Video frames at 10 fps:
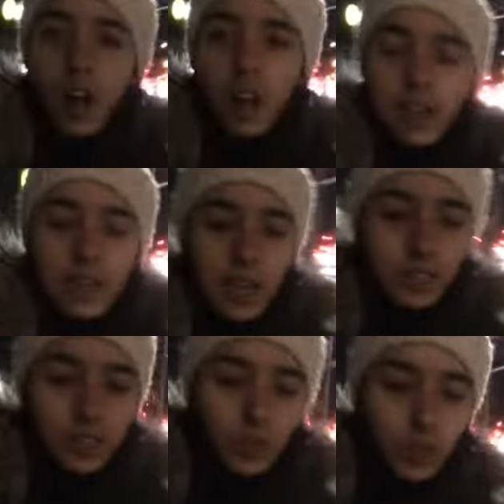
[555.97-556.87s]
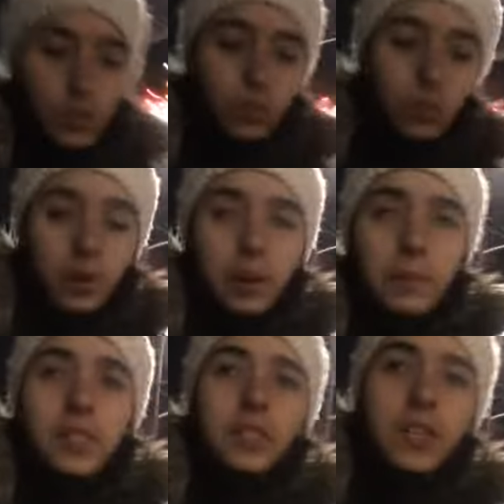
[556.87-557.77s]
All right, guys, so what I
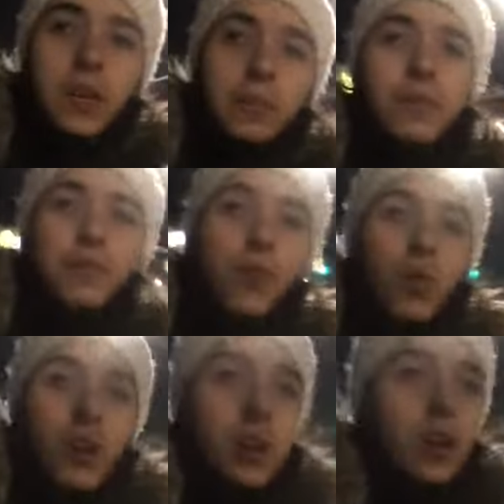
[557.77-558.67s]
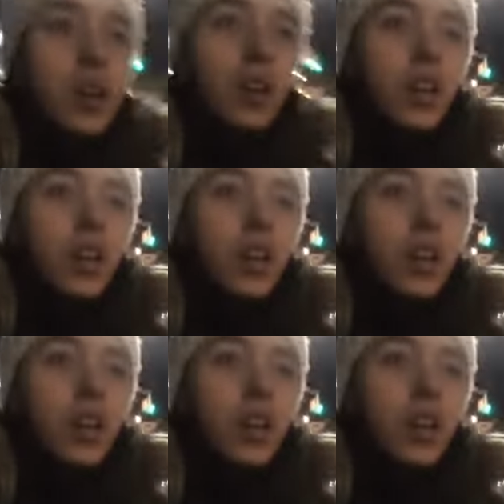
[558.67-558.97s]
meant to say before